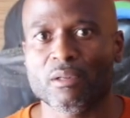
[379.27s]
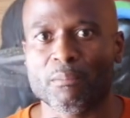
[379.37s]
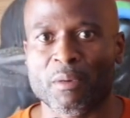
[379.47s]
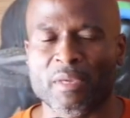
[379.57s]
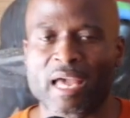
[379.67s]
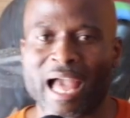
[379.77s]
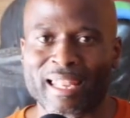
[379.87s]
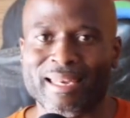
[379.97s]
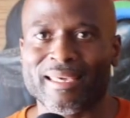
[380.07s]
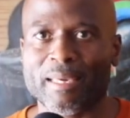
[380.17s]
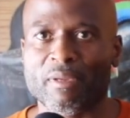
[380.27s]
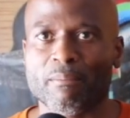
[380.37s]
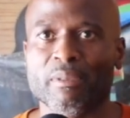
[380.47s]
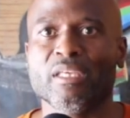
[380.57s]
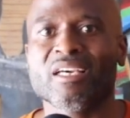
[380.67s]
But we highlighted
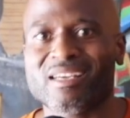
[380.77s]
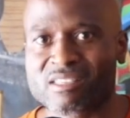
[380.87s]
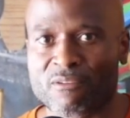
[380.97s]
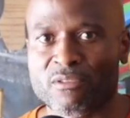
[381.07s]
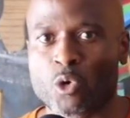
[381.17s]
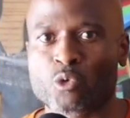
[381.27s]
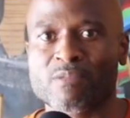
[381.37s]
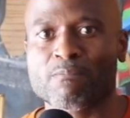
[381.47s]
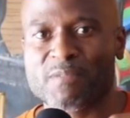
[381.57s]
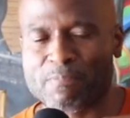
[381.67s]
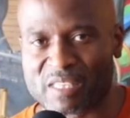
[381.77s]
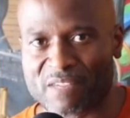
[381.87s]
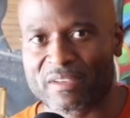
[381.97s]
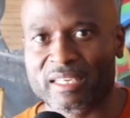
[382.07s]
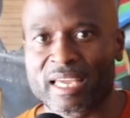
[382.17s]
Kemet because of those
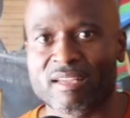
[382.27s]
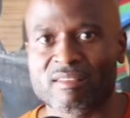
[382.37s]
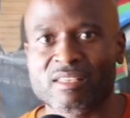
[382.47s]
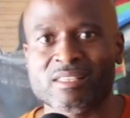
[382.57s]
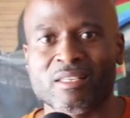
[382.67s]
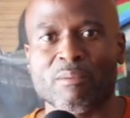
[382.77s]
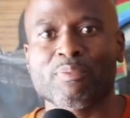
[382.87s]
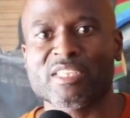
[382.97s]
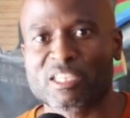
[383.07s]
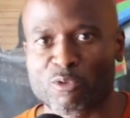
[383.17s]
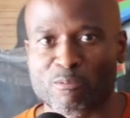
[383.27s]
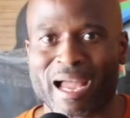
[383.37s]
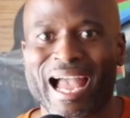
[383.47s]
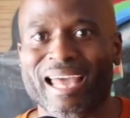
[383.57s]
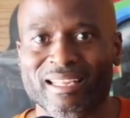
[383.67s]
specific deities and the principles
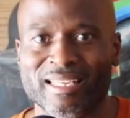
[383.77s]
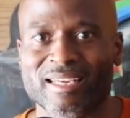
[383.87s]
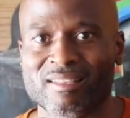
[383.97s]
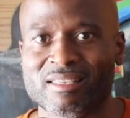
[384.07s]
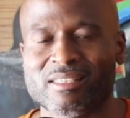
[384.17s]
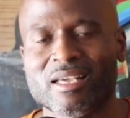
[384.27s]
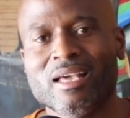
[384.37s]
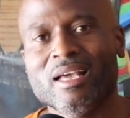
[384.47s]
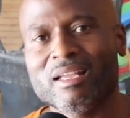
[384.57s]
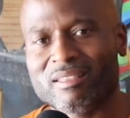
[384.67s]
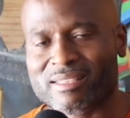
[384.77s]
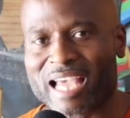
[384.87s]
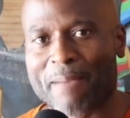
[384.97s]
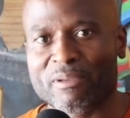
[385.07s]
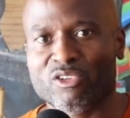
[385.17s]
behind the deities to
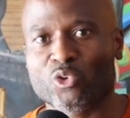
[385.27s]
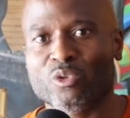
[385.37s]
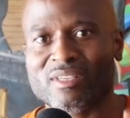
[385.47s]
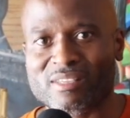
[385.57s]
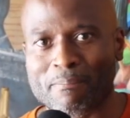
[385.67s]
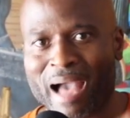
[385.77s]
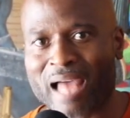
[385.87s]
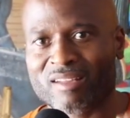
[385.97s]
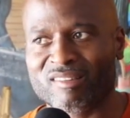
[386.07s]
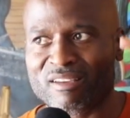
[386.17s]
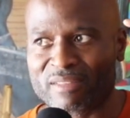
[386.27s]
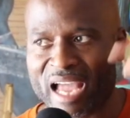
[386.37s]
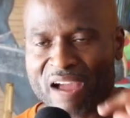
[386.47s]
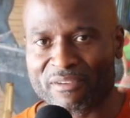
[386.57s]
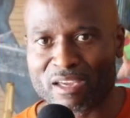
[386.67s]
tap into the symbology of the
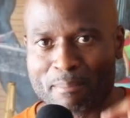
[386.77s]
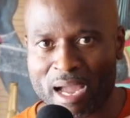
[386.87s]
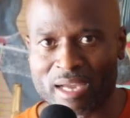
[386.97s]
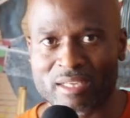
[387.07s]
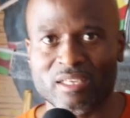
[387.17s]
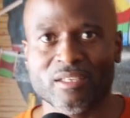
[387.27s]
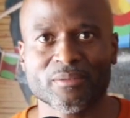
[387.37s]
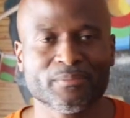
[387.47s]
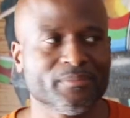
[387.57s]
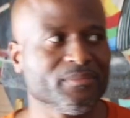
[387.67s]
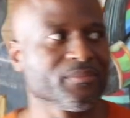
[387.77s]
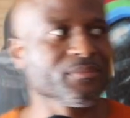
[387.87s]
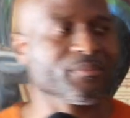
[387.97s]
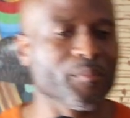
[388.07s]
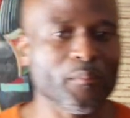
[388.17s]
African mind.
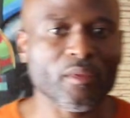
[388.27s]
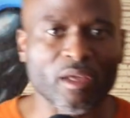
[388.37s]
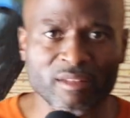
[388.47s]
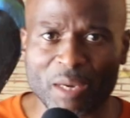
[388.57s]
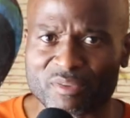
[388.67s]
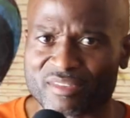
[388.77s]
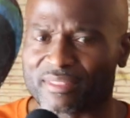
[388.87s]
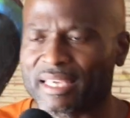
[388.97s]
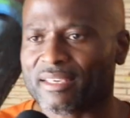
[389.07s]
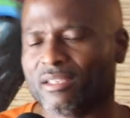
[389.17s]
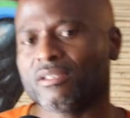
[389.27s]
That was the thinking.